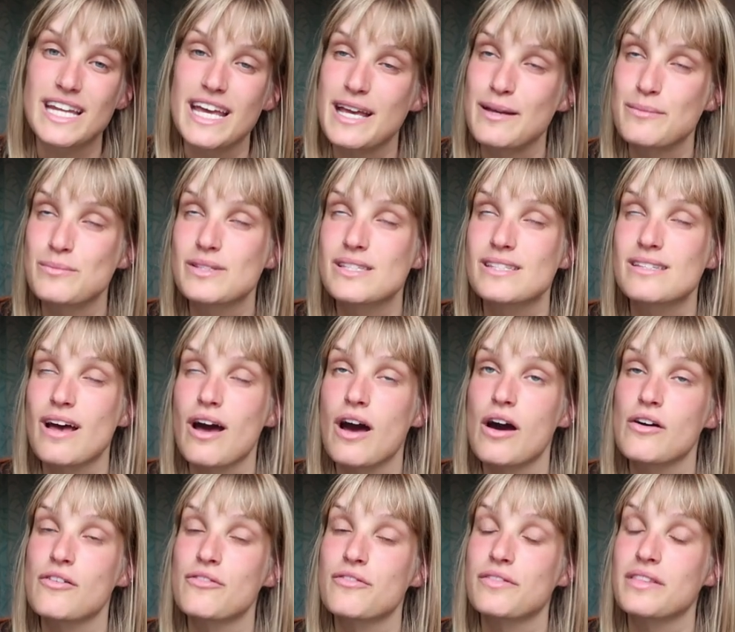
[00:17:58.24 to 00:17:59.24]
names
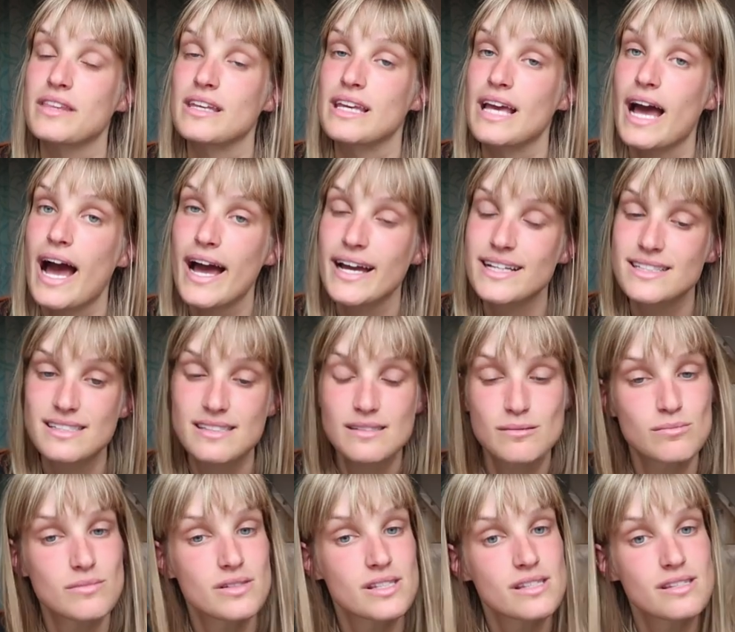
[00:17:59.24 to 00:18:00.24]
of the
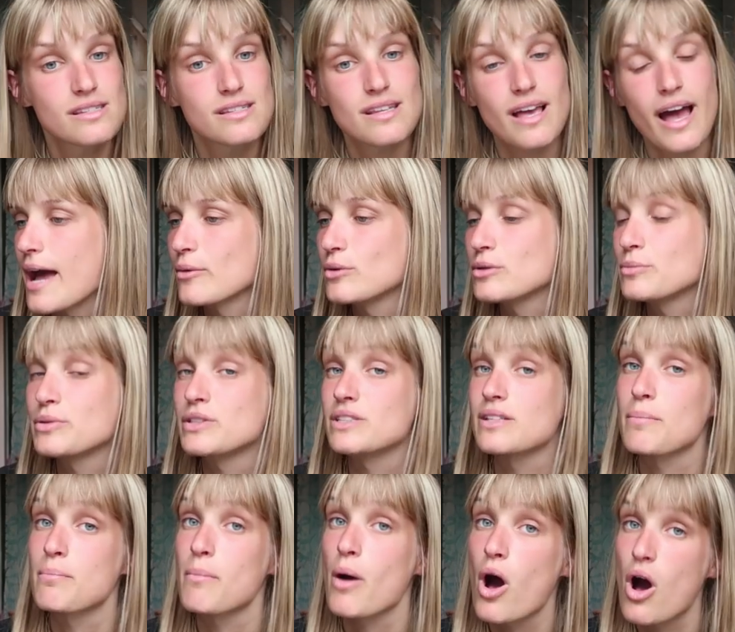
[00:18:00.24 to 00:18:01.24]
items, I will put
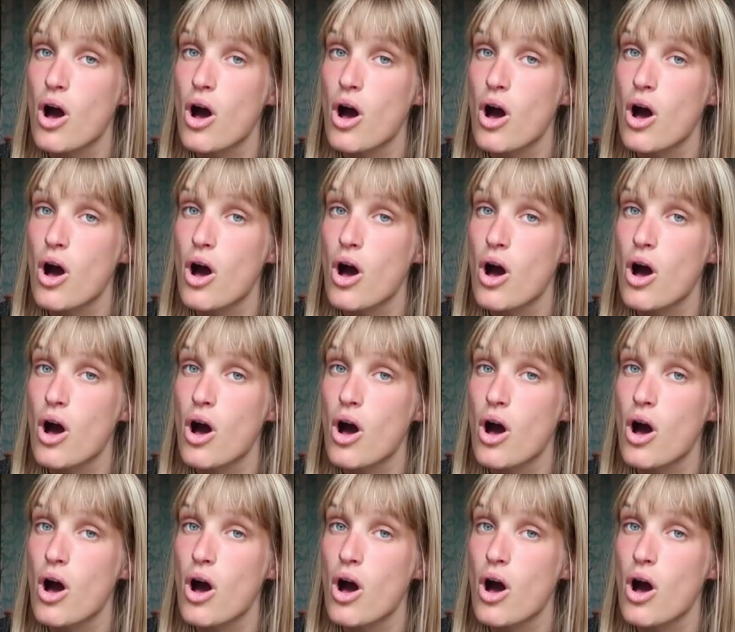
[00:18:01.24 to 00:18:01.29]
them